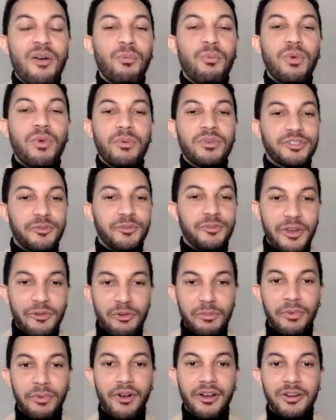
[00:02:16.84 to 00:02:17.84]
What was your
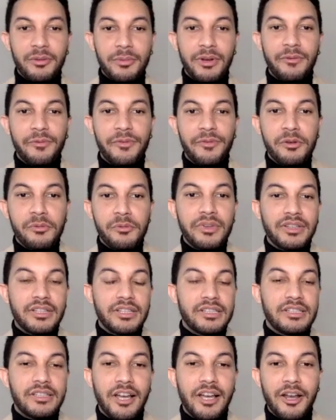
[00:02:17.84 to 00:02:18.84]
favorite part about filming the
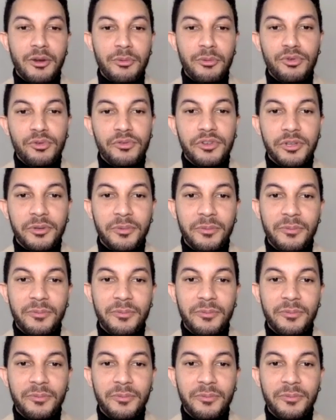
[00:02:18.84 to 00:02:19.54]
entire movie?